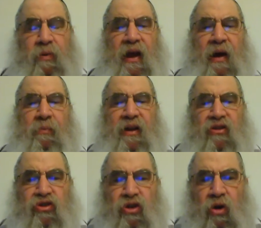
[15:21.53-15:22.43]
how many
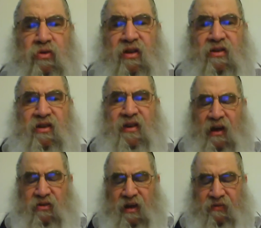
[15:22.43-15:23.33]
stones does this
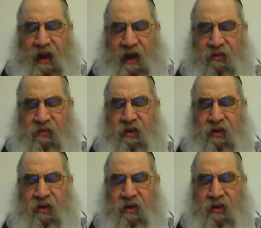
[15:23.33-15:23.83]
house have to have?